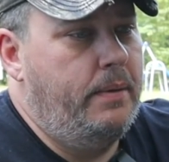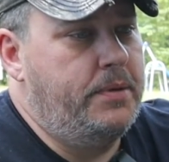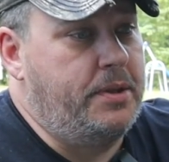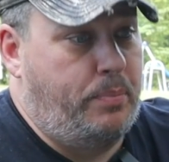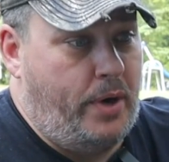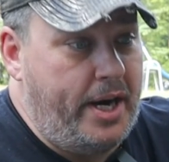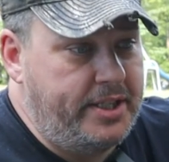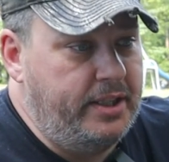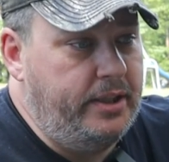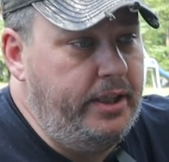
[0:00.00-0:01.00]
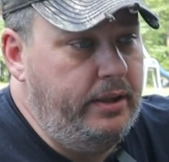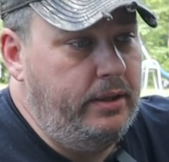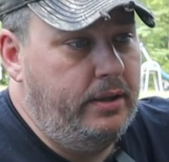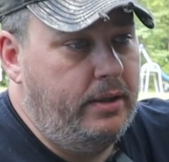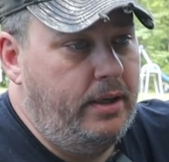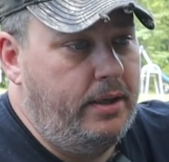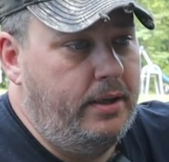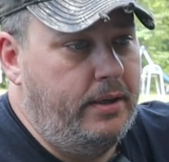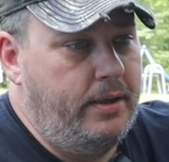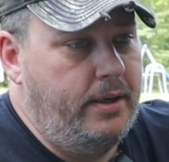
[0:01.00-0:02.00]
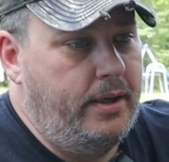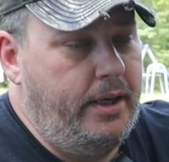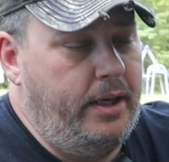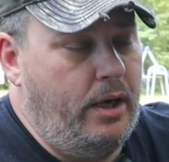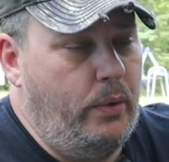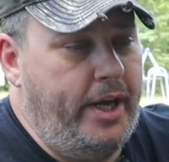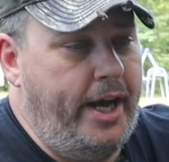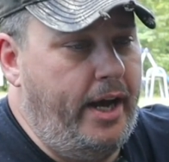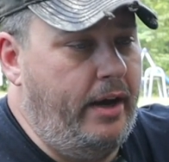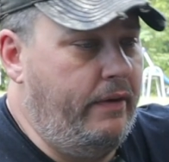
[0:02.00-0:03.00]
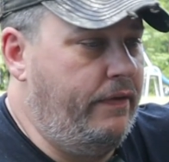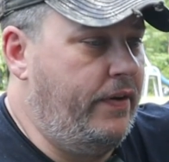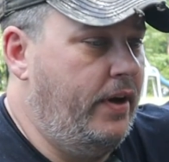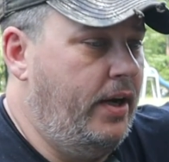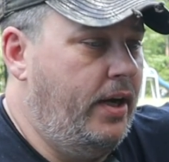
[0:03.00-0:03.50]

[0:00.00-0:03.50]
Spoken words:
Surprisingly, we have